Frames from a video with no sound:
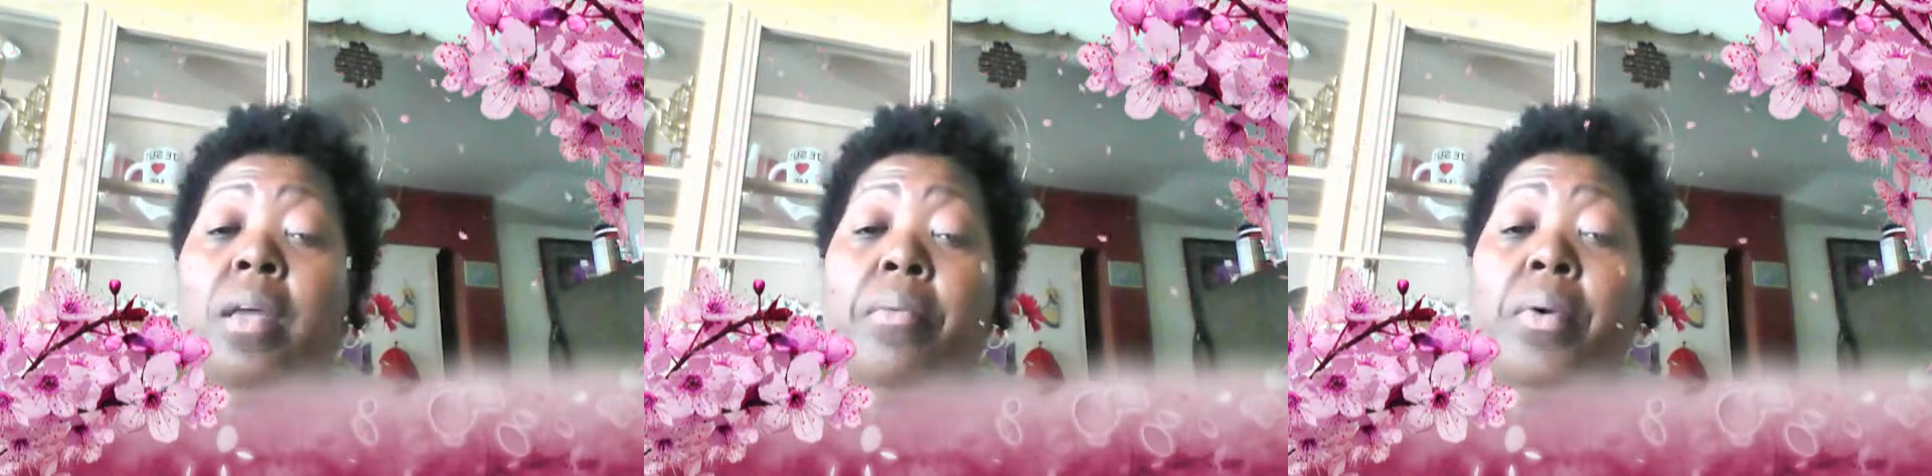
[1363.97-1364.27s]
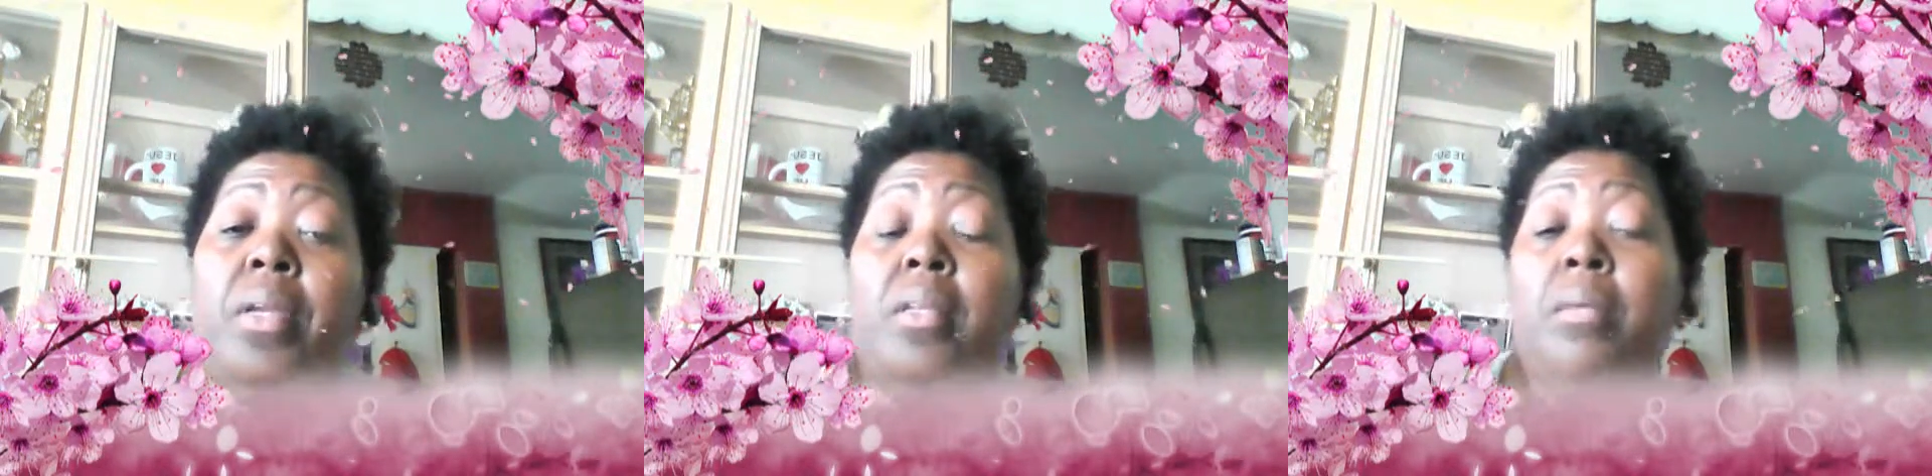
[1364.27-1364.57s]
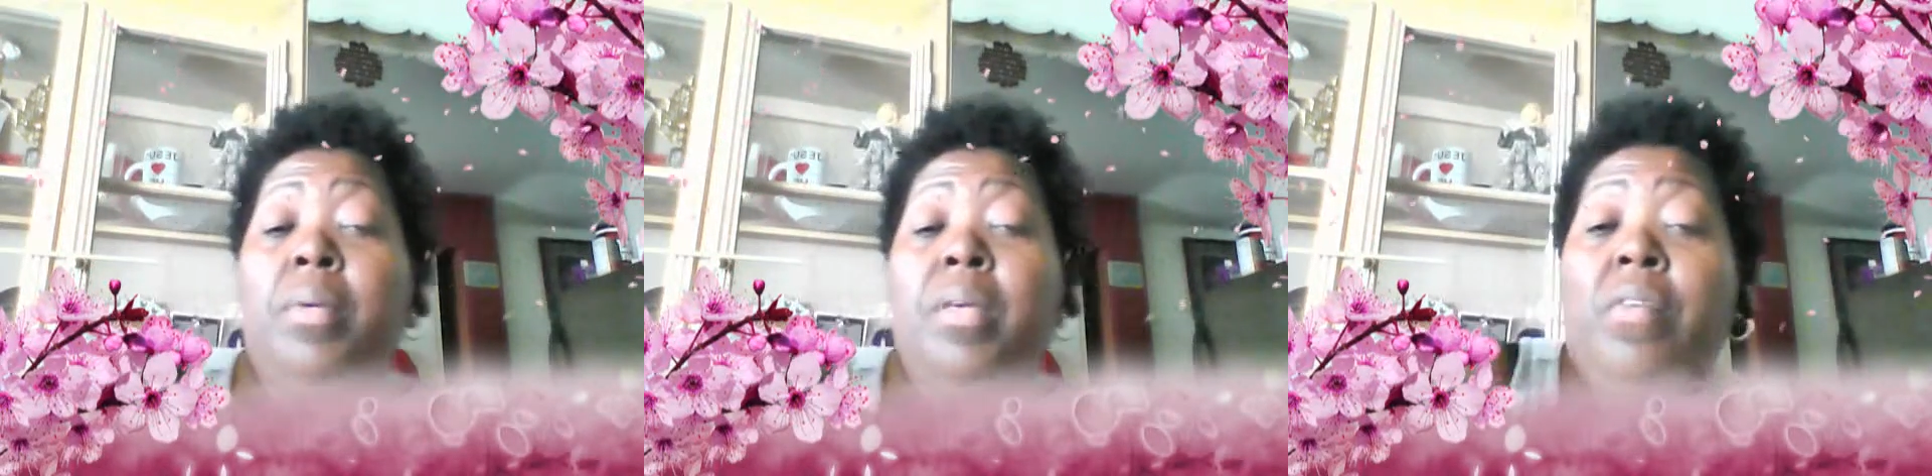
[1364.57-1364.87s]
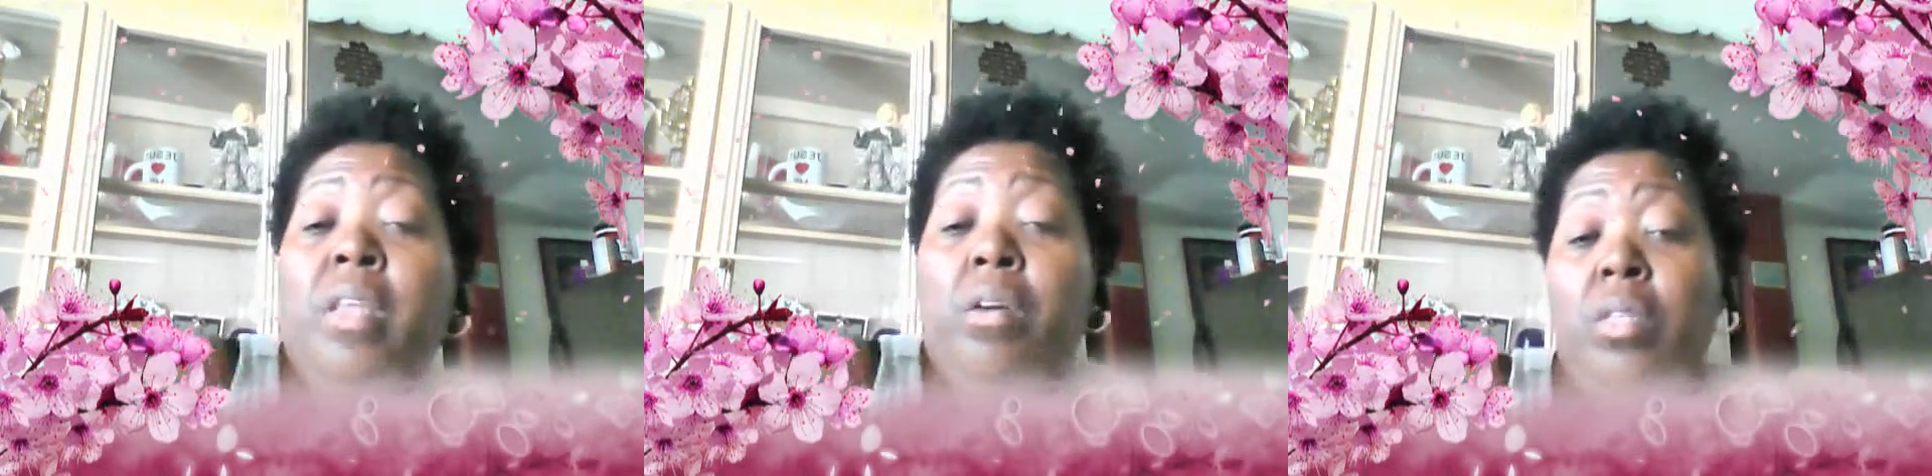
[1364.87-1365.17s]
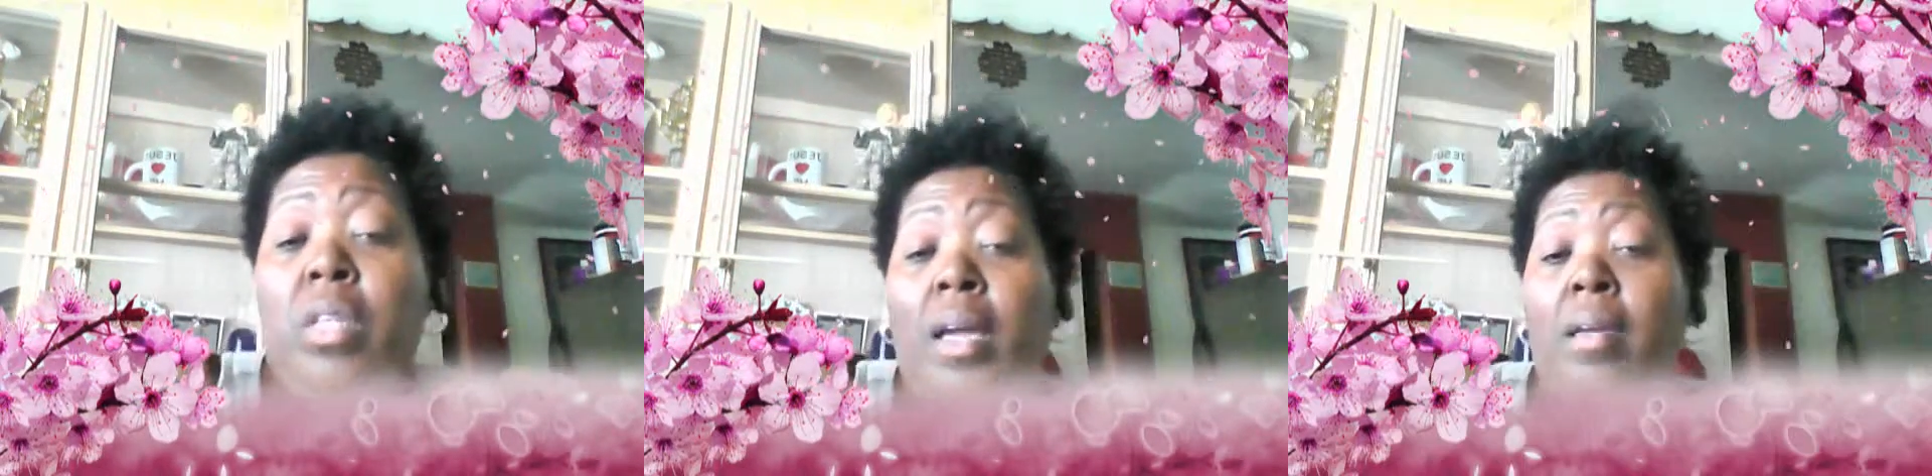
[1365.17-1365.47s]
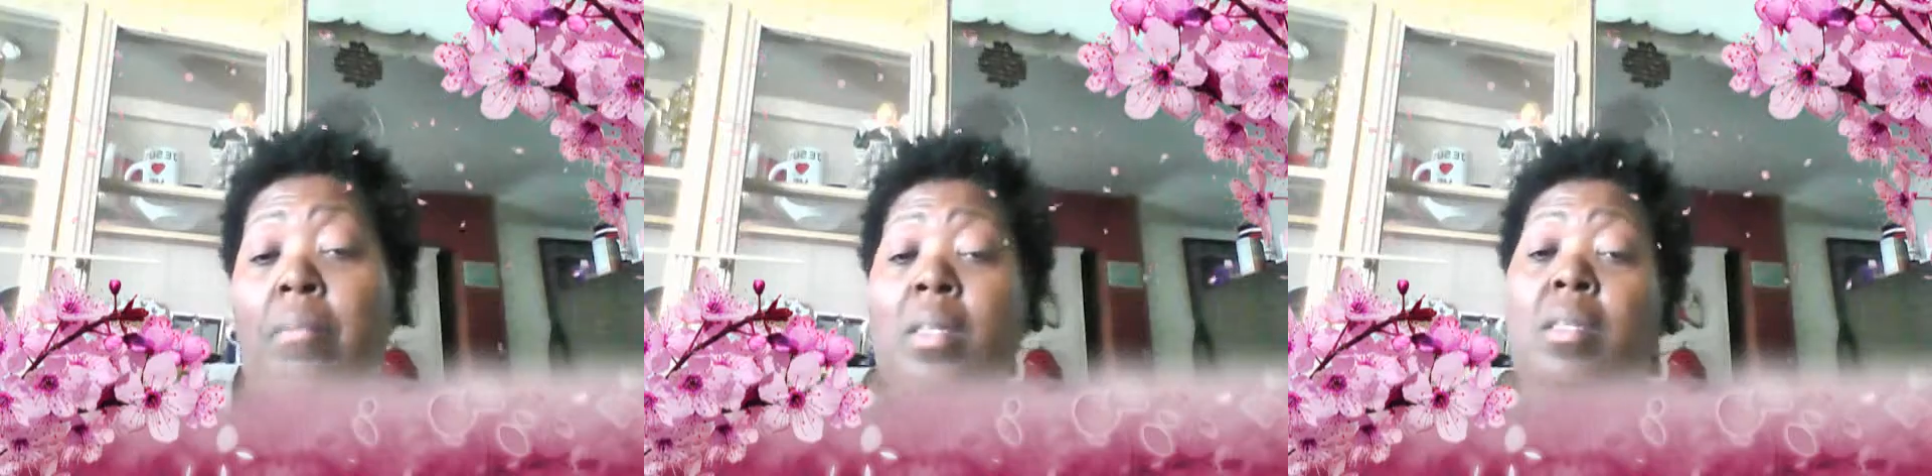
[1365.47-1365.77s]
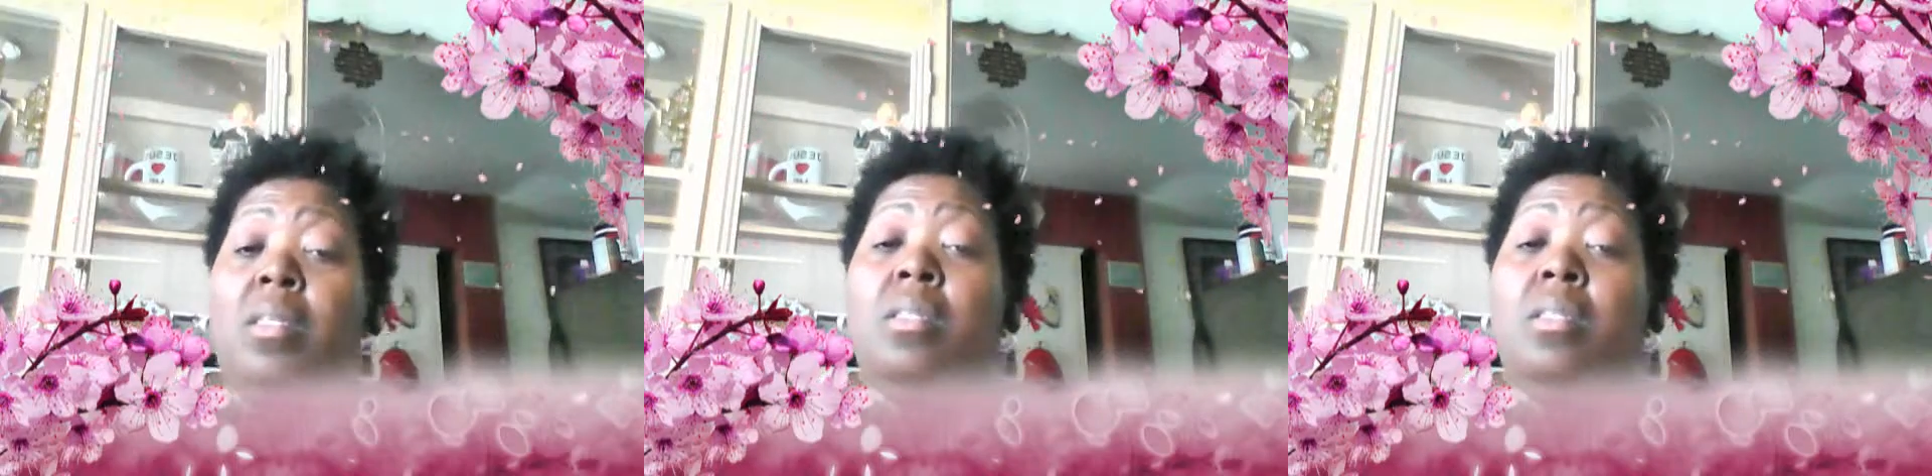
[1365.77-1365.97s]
it to be video documented.